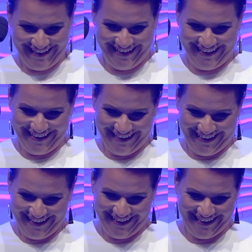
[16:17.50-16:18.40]

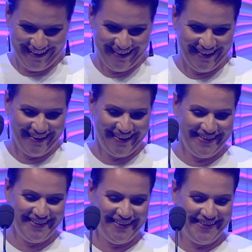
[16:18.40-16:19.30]

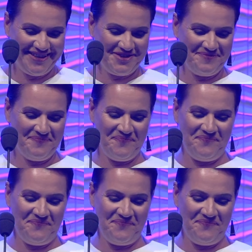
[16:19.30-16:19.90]
No one is speaking in this clip.